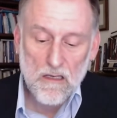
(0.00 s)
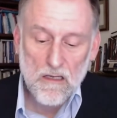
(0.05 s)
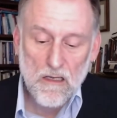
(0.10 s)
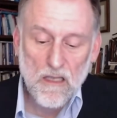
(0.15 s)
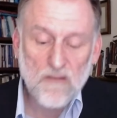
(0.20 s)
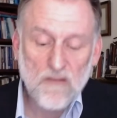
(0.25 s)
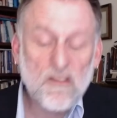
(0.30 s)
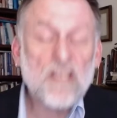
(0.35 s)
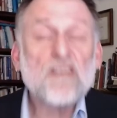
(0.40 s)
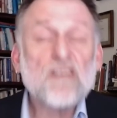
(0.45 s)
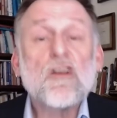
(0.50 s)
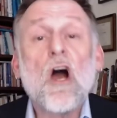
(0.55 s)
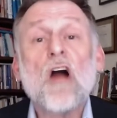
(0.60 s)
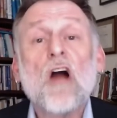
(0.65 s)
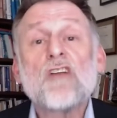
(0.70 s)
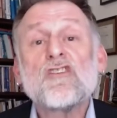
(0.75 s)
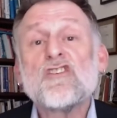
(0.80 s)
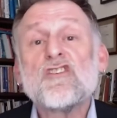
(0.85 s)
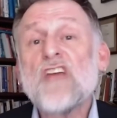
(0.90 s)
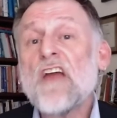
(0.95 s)
Indeed, God
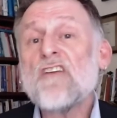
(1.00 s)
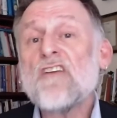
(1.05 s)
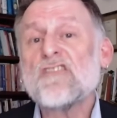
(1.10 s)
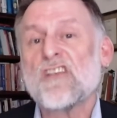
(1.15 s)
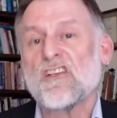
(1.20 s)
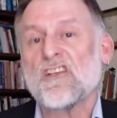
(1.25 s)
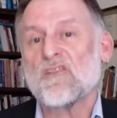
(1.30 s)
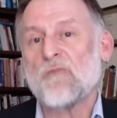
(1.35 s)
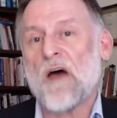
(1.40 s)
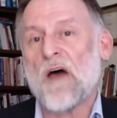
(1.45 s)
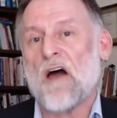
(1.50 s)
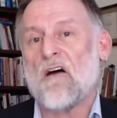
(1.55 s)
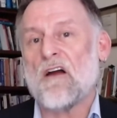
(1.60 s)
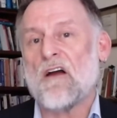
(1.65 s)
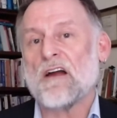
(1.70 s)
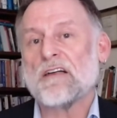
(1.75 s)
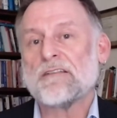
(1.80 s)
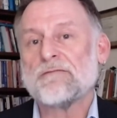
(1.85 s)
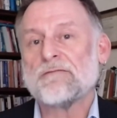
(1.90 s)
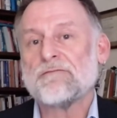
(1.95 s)
shares his
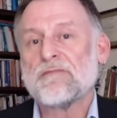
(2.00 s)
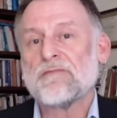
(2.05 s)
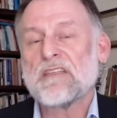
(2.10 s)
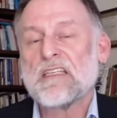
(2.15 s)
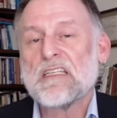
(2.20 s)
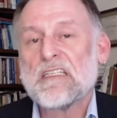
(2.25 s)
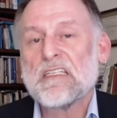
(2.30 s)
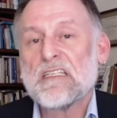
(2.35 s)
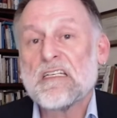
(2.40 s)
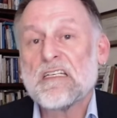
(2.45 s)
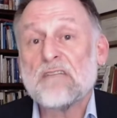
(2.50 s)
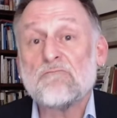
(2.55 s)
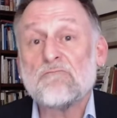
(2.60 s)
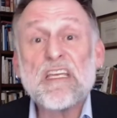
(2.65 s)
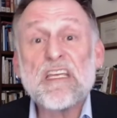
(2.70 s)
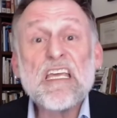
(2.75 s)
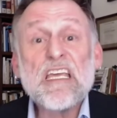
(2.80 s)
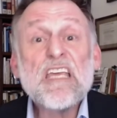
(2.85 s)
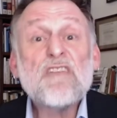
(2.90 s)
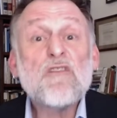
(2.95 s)
power,
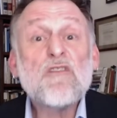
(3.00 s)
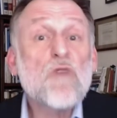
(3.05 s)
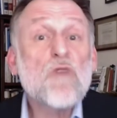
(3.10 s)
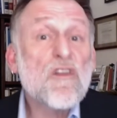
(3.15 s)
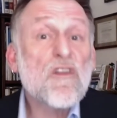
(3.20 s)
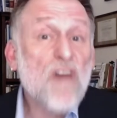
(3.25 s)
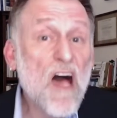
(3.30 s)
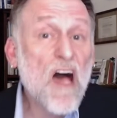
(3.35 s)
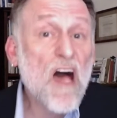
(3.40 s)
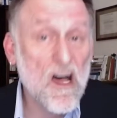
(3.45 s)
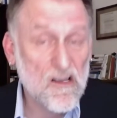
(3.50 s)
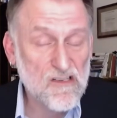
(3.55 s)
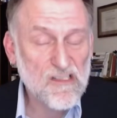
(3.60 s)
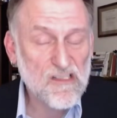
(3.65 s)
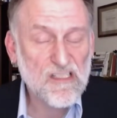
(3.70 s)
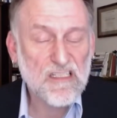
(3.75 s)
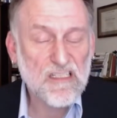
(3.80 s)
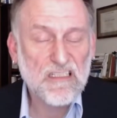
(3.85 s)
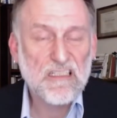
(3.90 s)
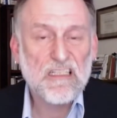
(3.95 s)
even with
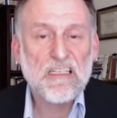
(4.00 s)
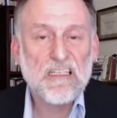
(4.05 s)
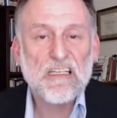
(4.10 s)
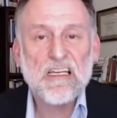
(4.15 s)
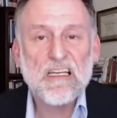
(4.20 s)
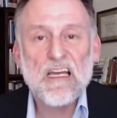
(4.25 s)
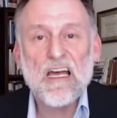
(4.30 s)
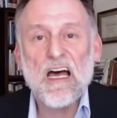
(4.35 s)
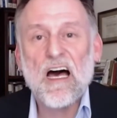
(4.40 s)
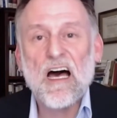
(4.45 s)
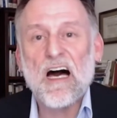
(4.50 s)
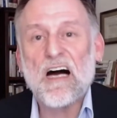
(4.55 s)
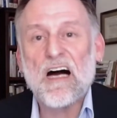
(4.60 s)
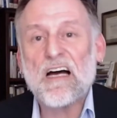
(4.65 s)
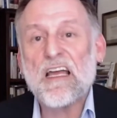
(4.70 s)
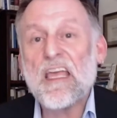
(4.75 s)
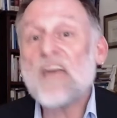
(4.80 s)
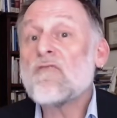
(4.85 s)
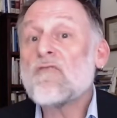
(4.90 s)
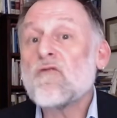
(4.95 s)
us, uh,
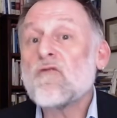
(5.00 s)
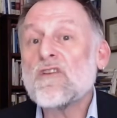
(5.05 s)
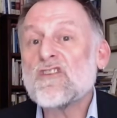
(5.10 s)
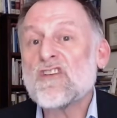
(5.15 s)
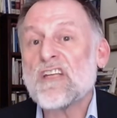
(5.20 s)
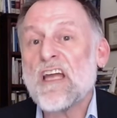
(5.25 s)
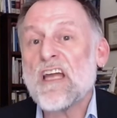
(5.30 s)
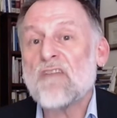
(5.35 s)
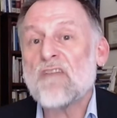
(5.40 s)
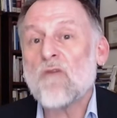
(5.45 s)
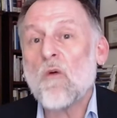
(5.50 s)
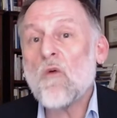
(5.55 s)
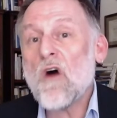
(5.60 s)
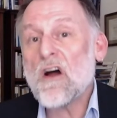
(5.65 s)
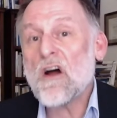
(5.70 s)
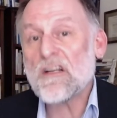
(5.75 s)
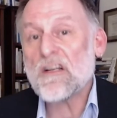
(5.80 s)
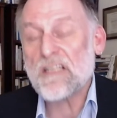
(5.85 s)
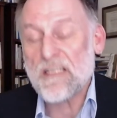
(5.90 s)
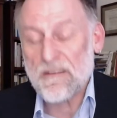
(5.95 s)
if we should ever
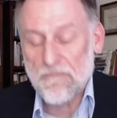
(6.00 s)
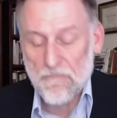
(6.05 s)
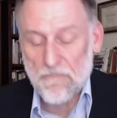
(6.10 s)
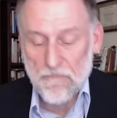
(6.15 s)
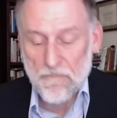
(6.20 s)
want it